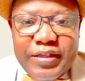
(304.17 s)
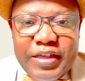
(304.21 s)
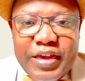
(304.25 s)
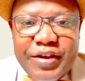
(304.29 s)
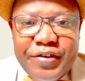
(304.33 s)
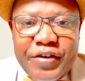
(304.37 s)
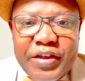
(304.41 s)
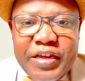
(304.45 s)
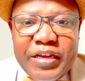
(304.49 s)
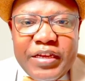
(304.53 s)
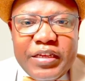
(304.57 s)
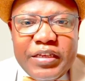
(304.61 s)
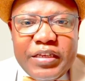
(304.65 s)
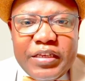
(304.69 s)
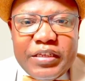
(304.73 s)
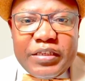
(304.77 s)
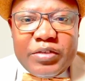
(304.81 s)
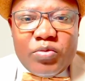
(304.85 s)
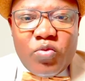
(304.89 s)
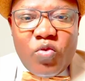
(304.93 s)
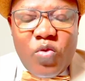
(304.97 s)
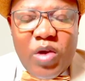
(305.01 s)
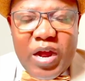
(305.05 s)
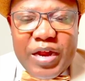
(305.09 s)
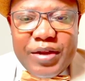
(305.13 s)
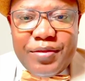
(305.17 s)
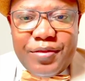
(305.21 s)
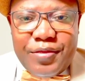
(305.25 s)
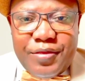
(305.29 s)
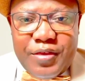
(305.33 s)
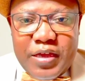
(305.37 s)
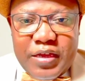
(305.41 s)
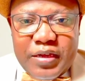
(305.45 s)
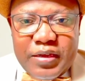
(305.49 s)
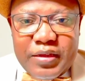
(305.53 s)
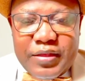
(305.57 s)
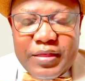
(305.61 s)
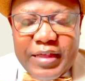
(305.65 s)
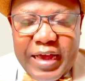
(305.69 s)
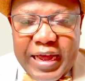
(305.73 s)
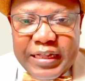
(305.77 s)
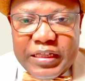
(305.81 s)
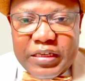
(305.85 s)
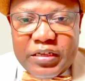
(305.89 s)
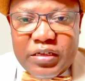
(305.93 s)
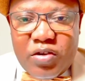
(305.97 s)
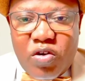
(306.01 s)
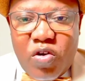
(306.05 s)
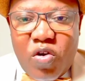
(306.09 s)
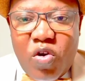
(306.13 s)
there is one thing
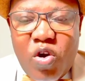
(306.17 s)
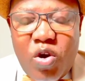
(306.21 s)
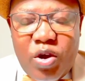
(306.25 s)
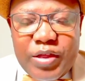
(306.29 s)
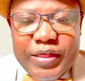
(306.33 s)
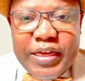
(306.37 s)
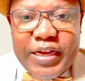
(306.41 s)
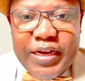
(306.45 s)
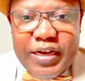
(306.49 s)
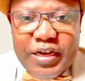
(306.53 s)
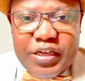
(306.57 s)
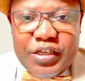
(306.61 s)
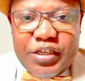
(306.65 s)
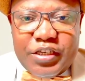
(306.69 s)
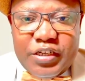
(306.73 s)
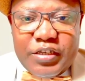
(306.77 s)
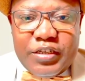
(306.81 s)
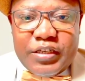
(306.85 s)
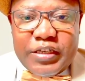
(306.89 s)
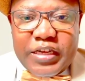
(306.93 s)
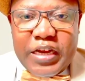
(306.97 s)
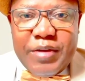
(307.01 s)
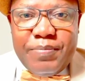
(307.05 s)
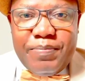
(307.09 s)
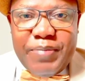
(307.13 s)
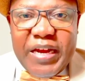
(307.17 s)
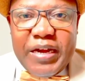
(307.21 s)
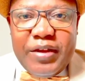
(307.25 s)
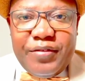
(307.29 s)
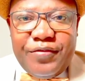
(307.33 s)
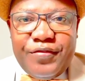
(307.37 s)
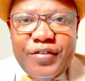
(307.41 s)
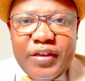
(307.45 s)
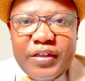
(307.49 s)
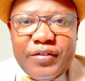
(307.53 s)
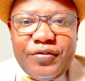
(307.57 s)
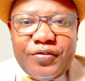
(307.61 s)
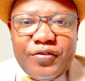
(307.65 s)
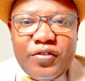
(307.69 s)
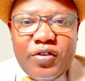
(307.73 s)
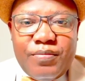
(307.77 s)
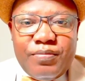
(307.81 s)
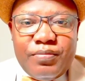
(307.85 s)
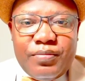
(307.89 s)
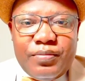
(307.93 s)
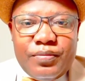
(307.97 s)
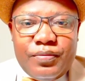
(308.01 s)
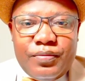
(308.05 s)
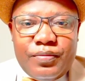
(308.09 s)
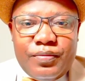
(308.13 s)
that all the nations can benefit from,
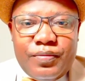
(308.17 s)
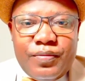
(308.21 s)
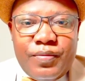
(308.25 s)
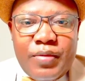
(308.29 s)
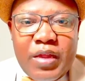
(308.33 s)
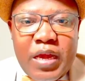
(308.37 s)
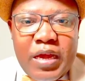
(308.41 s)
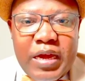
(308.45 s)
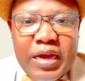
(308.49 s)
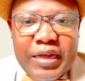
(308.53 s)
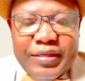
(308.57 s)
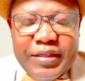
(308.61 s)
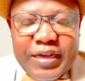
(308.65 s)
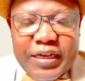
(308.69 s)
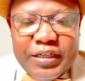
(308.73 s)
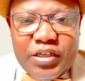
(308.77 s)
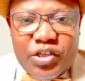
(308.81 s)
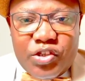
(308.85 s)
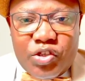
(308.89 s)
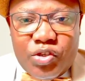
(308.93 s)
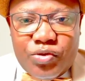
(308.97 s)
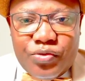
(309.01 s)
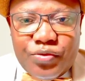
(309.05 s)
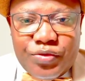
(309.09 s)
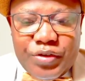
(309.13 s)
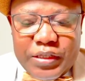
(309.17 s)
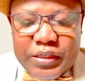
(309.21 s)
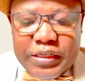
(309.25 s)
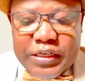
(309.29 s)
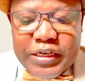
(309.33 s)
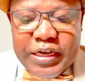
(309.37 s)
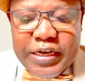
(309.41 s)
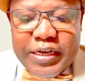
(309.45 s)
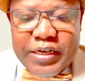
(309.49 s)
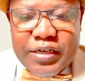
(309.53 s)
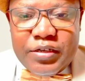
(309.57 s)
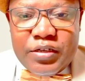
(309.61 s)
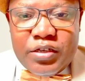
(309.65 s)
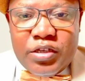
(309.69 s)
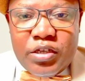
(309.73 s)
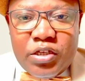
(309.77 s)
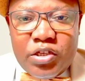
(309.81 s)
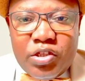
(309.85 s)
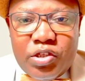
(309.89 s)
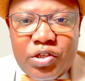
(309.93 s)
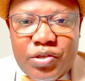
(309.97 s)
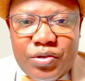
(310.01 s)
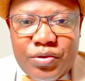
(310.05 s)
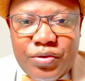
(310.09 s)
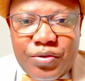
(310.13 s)
and that is to return
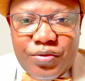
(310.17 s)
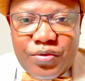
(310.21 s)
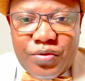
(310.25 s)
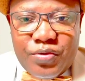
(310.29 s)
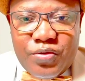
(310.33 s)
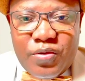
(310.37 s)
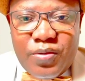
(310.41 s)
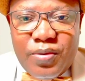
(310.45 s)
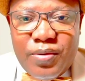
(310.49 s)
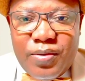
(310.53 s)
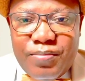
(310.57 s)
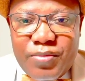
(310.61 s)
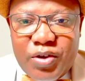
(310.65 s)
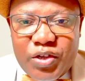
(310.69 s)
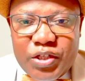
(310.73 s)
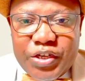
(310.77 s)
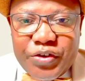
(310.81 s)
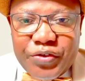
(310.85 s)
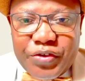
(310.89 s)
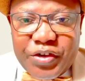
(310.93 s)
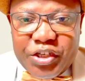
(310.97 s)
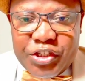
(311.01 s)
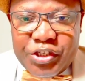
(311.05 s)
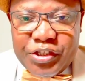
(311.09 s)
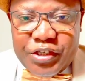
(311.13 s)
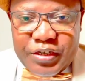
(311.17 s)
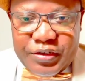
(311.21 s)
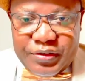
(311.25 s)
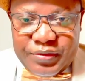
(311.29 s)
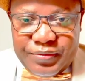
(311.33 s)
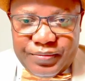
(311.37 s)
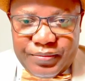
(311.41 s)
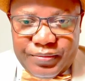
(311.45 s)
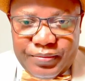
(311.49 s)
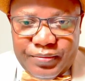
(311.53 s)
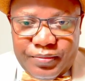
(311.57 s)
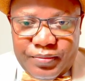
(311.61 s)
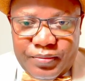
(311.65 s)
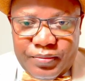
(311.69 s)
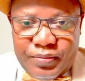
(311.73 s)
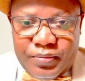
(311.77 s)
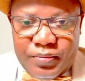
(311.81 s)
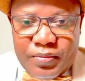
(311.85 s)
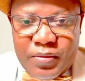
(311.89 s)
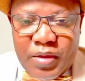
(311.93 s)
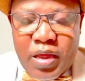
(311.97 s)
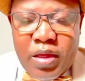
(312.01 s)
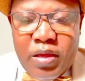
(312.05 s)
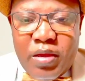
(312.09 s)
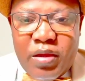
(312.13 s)
to true moderation.
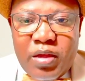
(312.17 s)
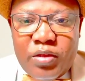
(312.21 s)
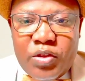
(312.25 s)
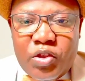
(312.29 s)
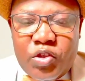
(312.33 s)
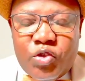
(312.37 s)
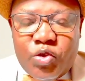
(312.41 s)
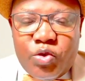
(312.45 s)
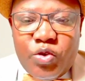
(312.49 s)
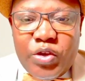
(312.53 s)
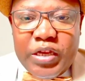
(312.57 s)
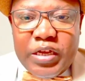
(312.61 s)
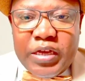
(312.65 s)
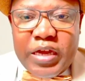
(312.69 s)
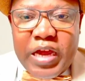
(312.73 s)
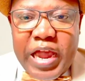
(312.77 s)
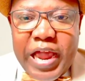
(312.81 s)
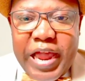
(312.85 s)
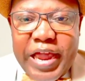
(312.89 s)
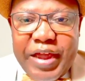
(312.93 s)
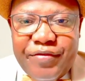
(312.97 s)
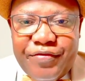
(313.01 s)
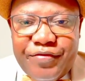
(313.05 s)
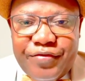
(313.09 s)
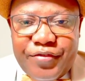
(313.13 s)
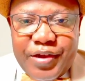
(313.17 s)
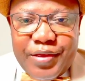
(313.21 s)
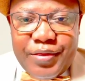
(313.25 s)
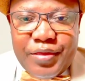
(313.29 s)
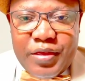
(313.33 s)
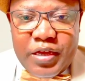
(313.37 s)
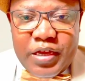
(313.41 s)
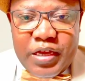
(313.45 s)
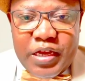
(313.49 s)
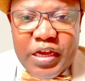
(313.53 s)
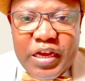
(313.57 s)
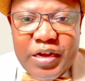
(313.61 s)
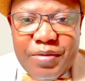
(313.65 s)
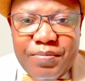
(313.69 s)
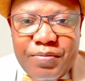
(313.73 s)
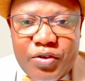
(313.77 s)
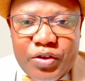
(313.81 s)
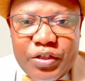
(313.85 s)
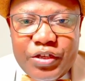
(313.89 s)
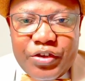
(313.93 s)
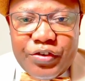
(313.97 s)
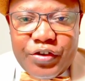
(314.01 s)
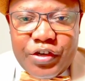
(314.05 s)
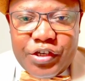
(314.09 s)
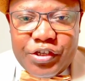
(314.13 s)
Doing everything in
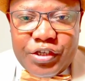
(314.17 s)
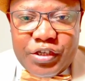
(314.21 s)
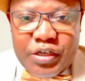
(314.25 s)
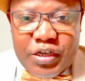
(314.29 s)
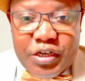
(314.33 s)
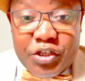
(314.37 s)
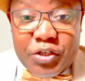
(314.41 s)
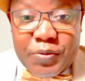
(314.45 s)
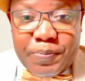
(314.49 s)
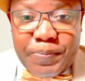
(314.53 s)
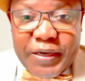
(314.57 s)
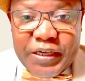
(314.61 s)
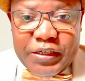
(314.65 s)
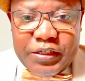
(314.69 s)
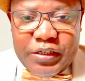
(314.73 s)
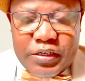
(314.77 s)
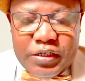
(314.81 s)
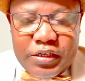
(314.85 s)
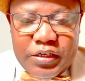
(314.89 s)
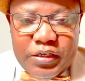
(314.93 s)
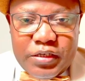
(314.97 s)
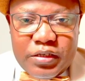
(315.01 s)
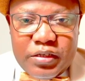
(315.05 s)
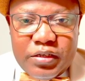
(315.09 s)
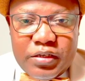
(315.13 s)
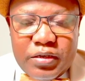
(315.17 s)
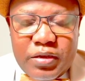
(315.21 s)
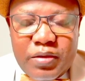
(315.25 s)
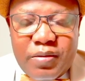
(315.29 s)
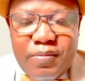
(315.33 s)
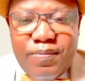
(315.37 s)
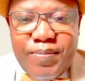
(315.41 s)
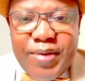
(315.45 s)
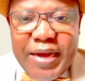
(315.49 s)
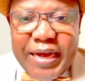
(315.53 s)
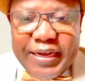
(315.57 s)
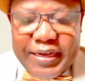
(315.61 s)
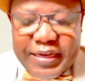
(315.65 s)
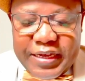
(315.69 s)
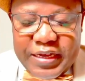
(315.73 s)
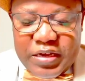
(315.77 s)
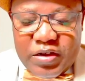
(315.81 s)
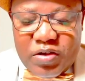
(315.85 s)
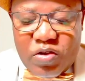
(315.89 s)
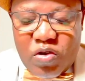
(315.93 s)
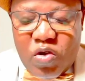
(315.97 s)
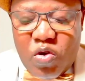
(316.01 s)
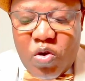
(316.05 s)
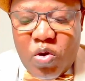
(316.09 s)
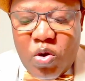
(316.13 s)
moderation, especially
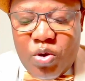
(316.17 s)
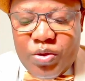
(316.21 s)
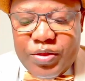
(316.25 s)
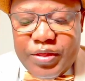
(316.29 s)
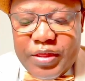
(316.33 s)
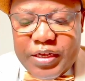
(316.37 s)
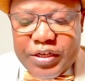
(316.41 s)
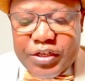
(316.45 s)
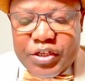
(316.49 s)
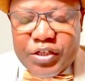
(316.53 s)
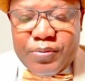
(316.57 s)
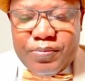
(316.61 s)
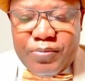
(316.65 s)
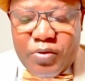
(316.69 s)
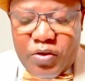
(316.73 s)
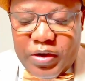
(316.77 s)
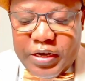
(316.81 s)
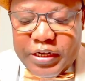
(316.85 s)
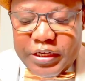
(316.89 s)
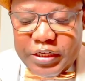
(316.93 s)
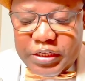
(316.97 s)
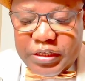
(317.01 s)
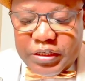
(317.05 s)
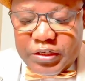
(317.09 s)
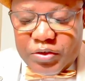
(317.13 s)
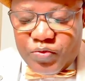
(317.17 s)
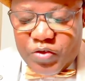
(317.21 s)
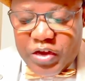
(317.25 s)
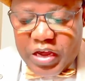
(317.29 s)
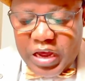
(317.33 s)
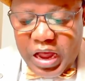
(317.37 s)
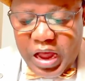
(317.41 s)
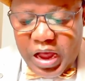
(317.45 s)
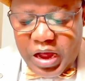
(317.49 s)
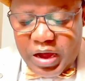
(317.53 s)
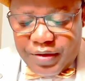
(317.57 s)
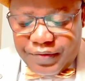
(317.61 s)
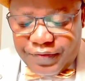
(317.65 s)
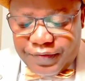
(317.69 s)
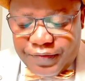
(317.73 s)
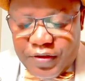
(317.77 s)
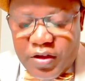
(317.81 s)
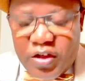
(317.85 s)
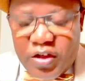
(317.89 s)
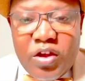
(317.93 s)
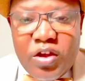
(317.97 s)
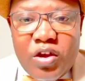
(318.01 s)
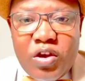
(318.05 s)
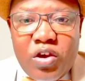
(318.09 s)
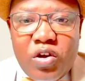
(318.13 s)
banking on the smallest we have
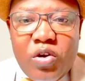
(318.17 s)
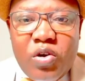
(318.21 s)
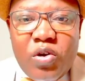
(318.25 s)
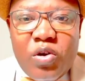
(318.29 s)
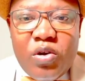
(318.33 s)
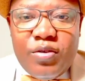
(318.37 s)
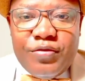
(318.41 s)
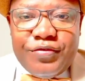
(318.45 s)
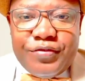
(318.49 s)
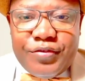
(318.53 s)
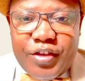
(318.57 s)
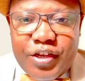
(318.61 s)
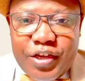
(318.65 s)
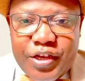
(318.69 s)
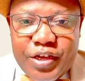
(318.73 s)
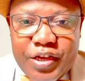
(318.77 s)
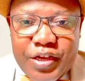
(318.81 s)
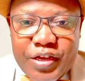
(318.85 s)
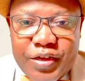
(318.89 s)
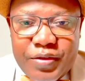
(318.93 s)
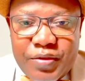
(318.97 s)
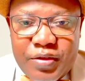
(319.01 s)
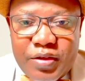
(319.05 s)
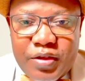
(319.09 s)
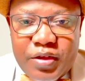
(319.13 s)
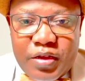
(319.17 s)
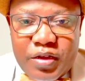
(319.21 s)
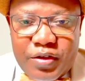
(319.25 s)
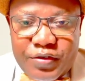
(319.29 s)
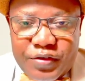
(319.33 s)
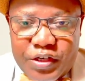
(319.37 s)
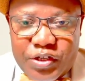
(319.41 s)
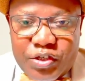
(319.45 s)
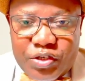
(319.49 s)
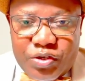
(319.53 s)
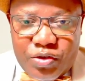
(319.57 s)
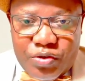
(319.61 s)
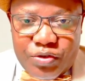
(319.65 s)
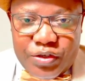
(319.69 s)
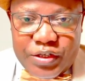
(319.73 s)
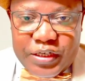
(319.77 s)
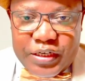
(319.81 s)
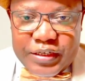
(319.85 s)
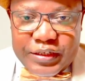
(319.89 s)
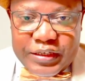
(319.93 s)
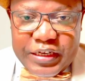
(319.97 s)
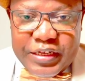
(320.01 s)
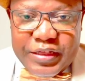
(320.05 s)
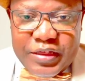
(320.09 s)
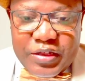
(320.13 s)
of the
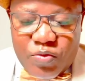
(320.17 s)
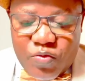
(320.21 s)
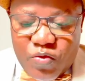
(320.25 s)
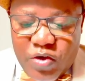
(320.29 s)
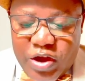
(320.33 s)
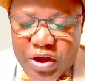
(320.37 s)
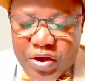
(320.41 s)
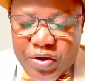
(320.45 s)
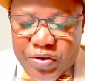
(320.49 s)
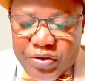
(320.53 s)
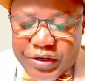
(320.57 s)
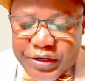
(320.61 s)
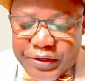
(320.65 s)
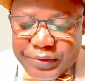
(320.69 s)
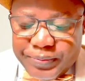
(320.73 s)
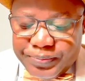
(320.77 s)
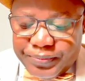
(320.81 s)
resources in the world.